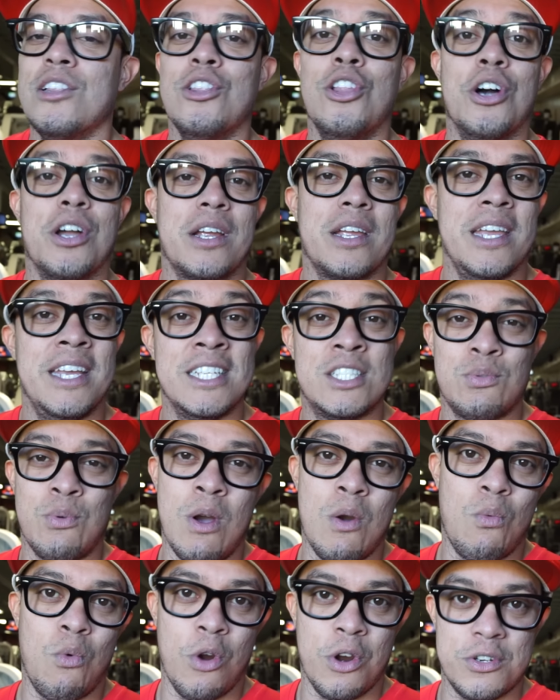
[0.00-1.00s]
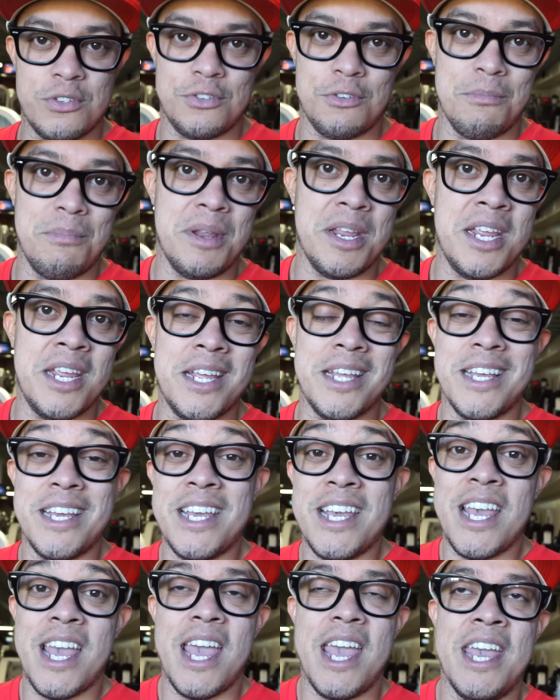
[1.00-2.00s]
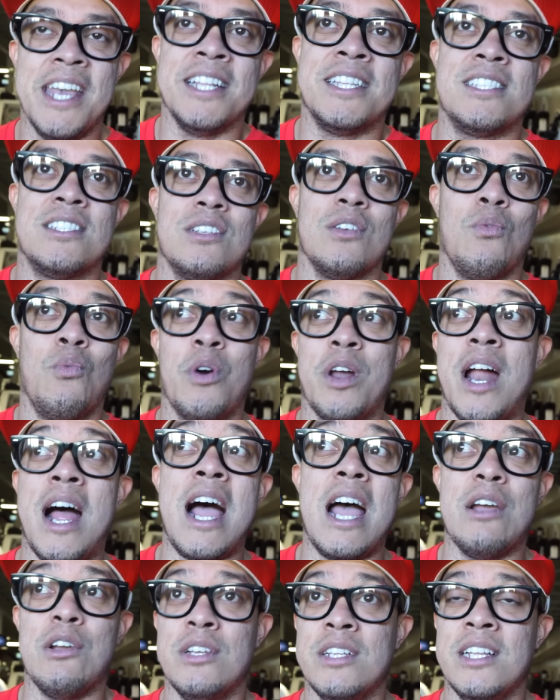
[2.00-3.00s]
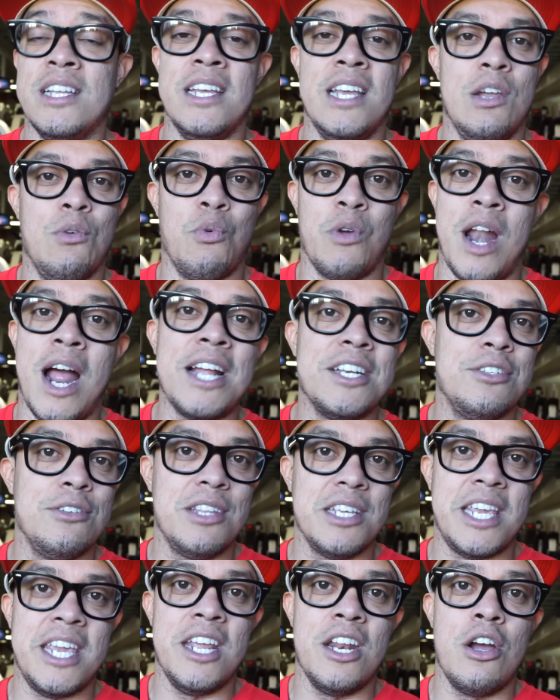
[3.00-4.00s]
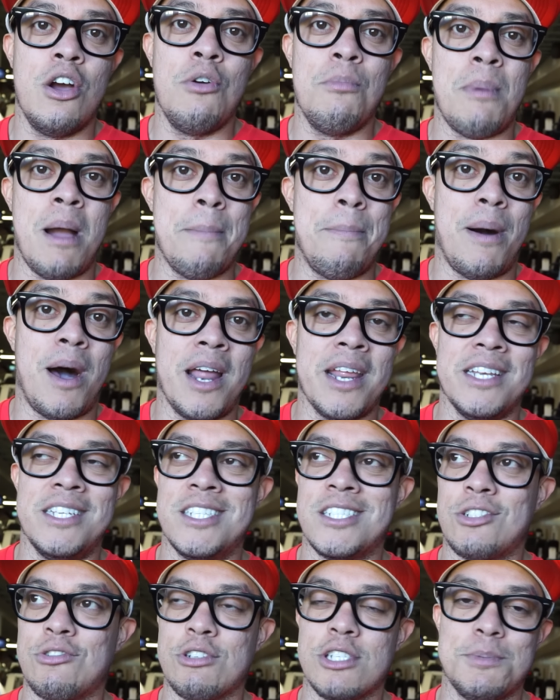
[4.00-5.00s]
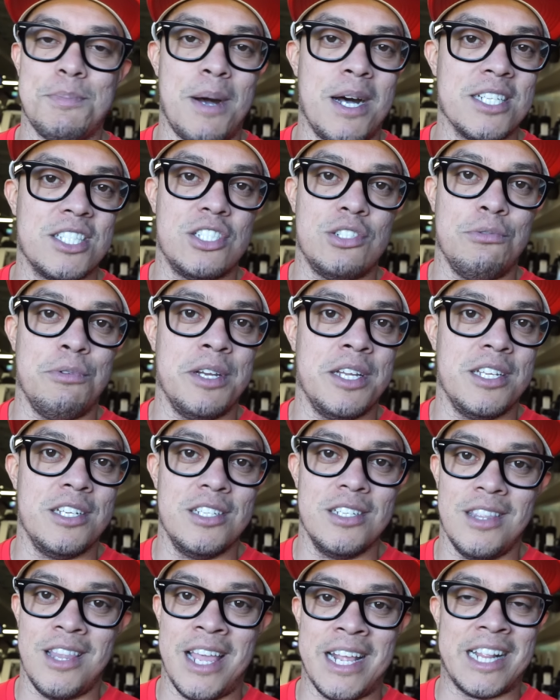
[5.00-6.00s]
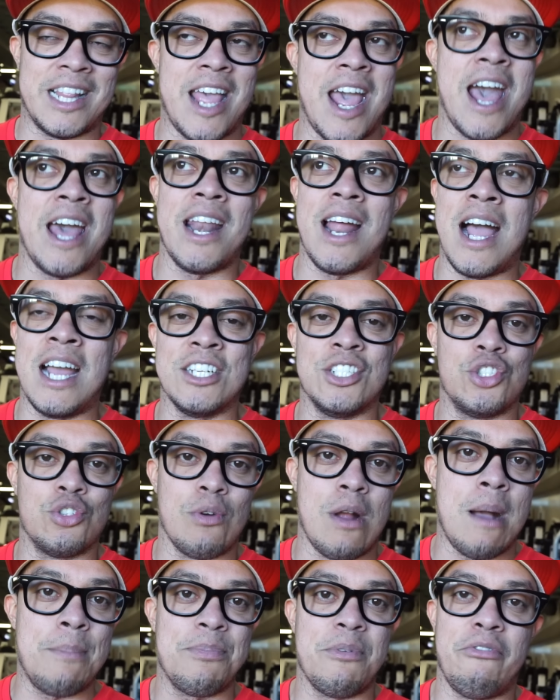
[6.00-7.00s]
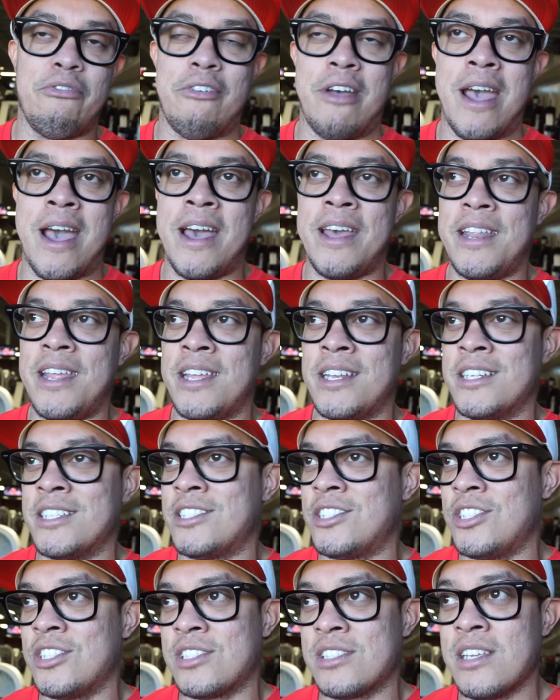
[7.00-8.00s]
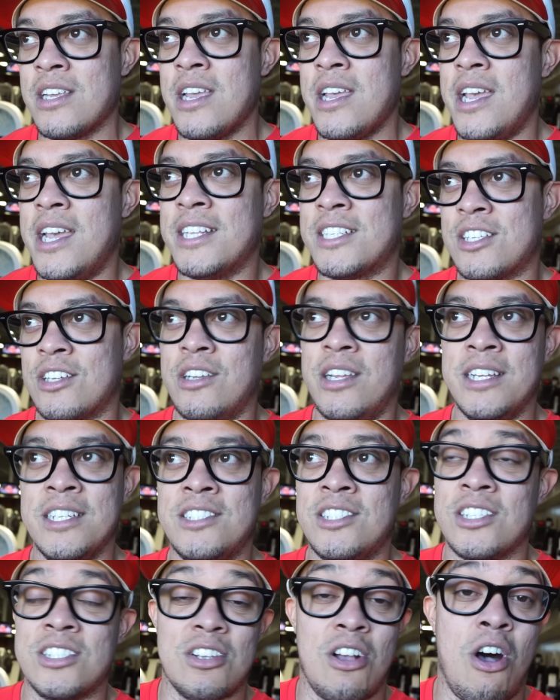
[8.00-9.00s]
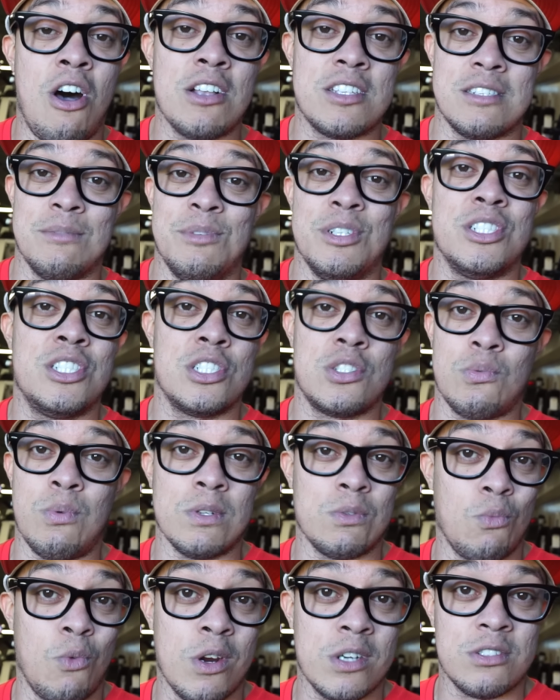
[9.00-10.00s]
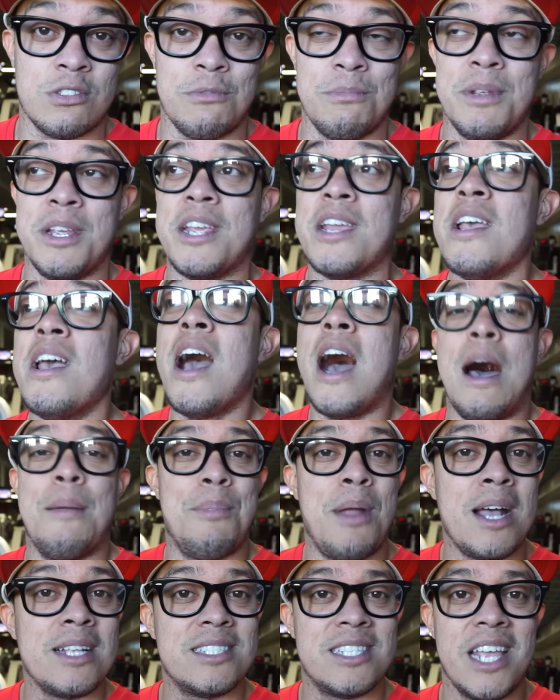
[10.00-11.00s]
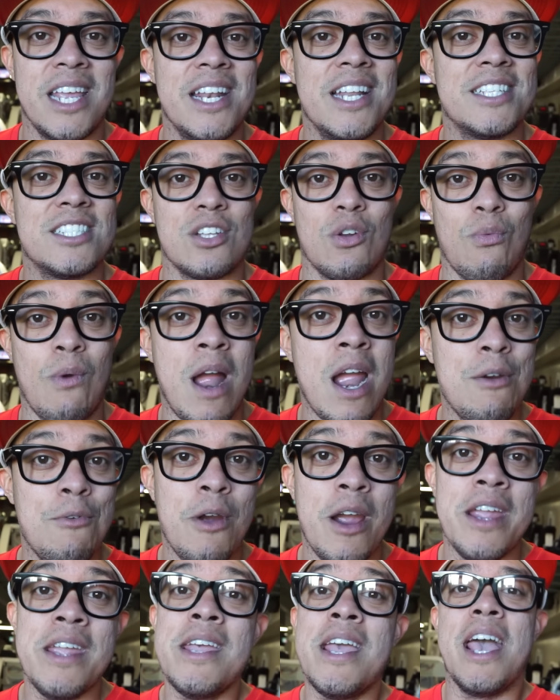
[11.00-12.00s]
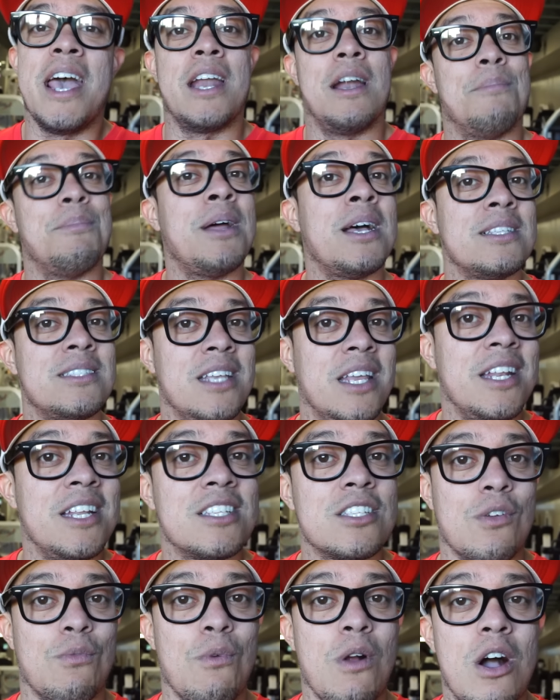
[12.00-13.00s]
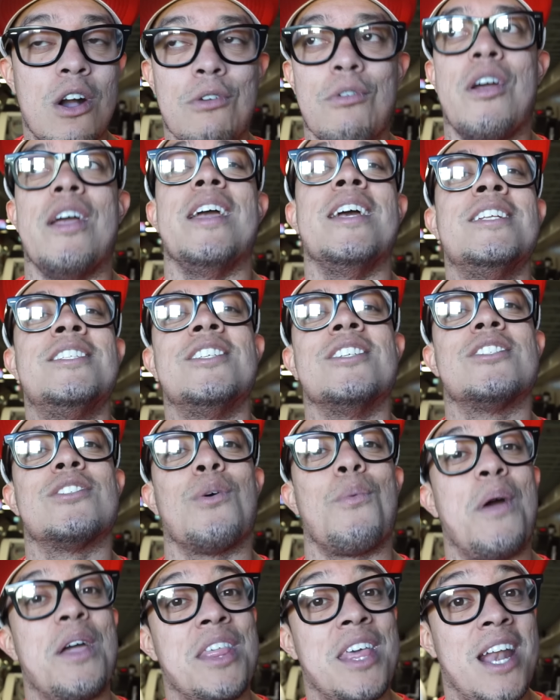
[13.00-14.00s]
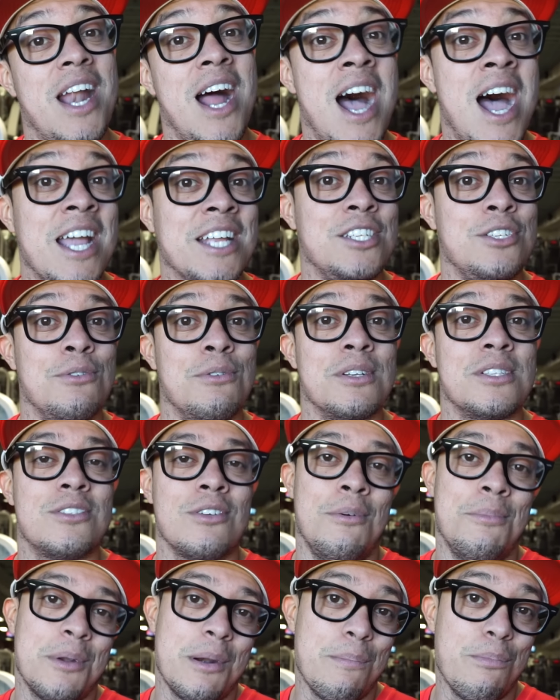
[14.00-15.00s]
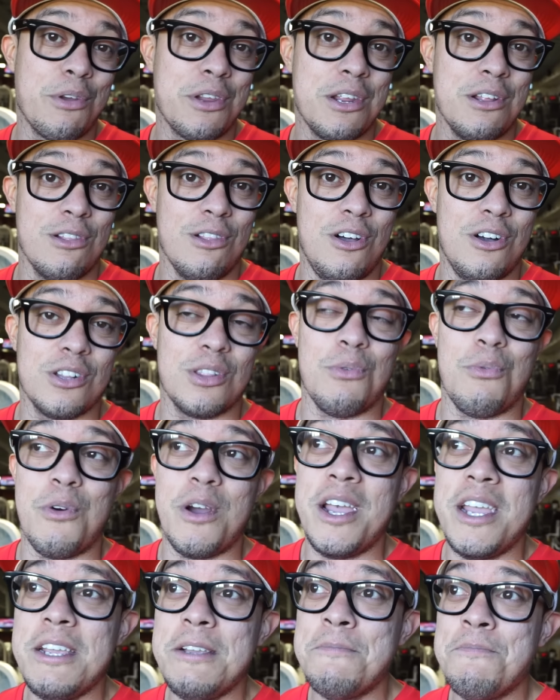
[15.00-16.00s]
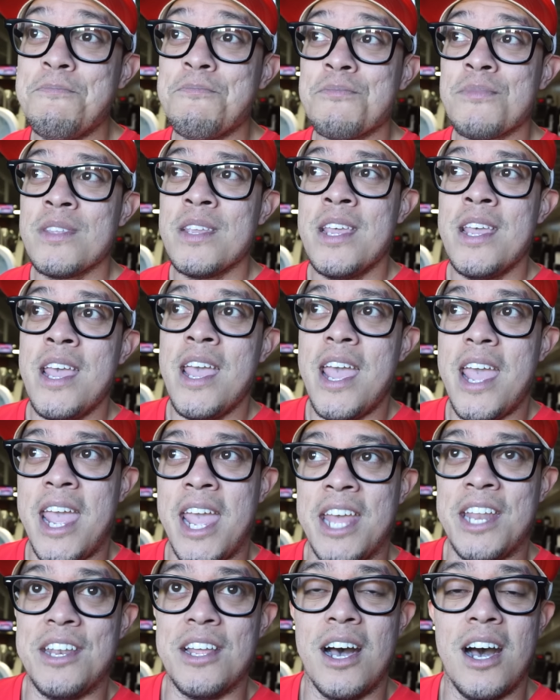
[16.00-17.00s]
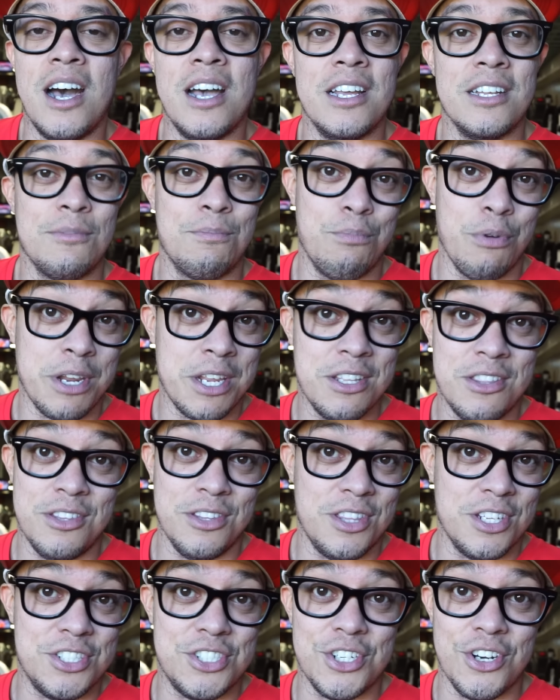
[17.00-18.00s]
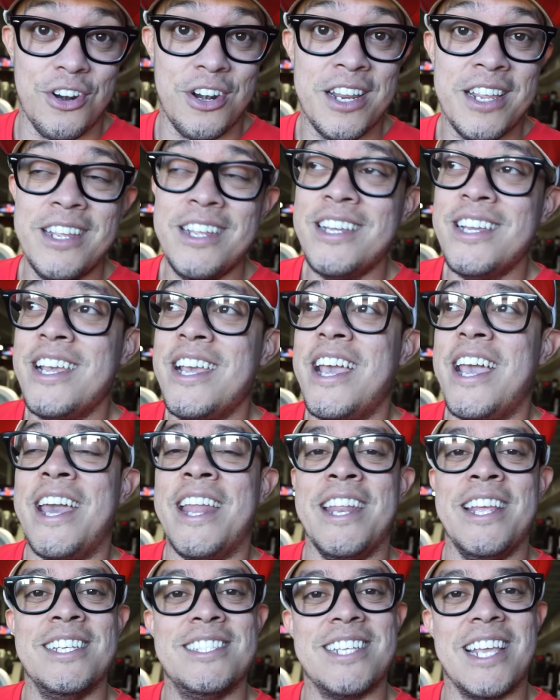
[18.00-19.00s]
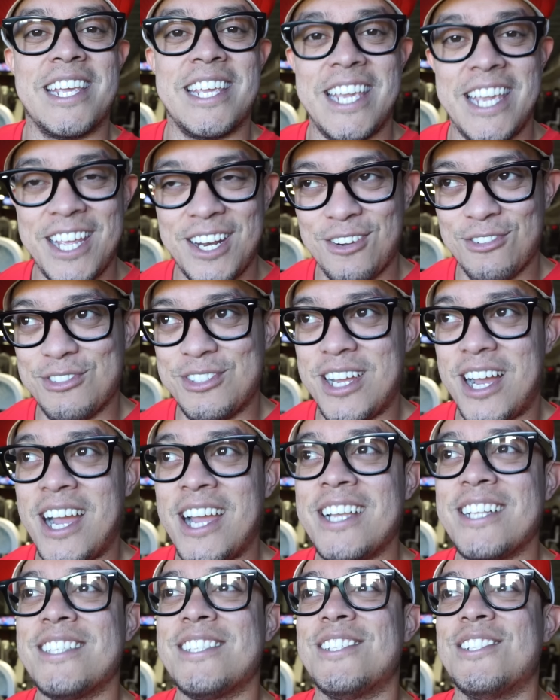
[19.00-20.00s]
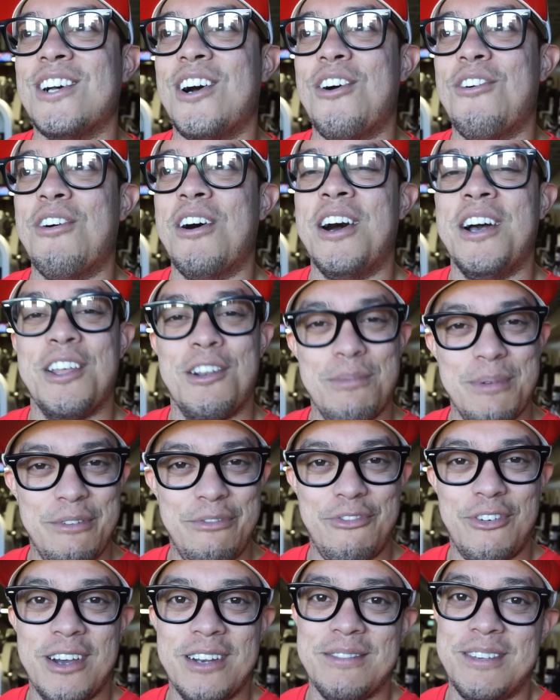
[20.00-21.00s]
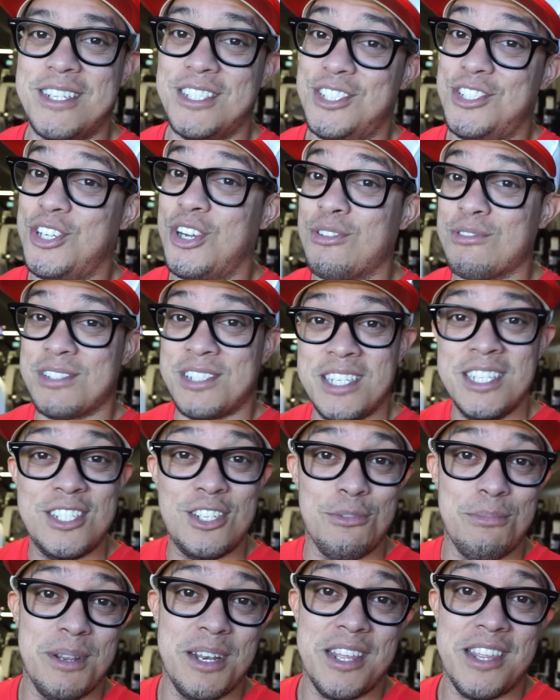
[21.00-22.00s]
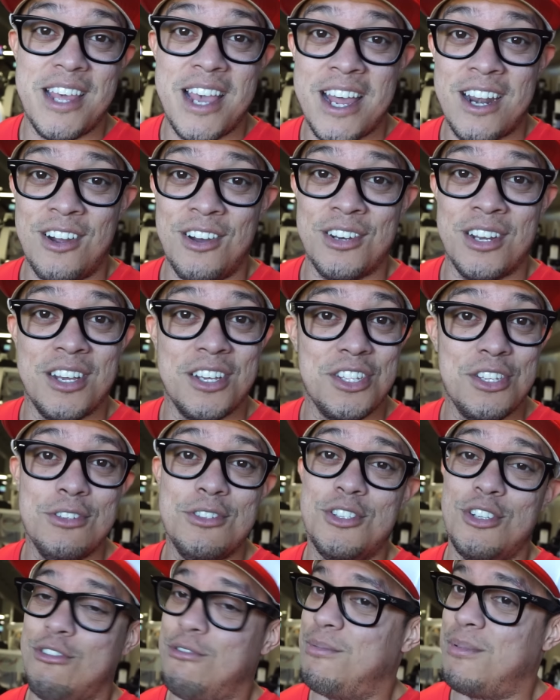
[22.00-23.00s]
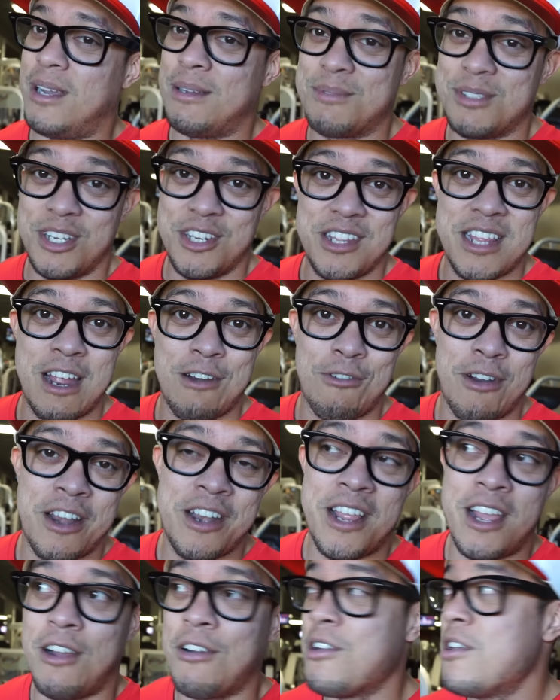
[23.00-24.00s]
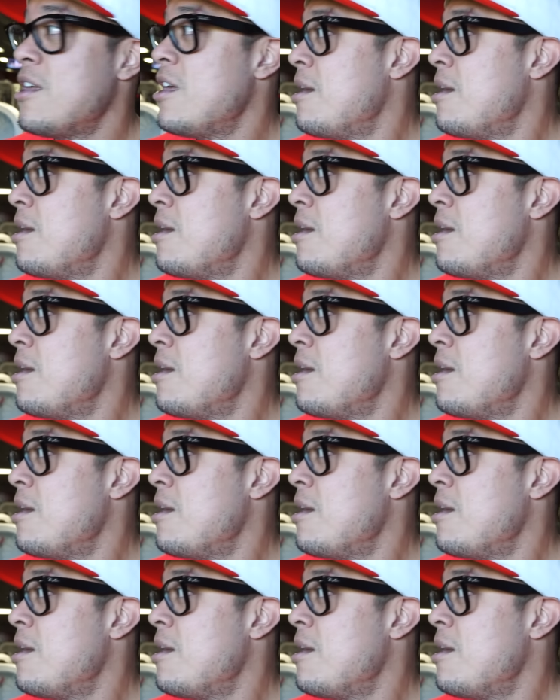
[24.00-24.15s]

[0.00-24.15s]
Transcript: Look, it's what works for me. It's what I, when I do the keto, my body just responds to it like that. I drop the fat and it's just, it's, an, it's just awesome. It's just what works for me. I'm not saying it's the right way, and I'm not saying it's the wrong way. It's just the way that I do it. So I'm going to bring you along the way and uh, bring you through the journey. It is a keto diet, so uh, it'll be fun because you don't see too many of that on uh, YouTube. I'm telling you that right now.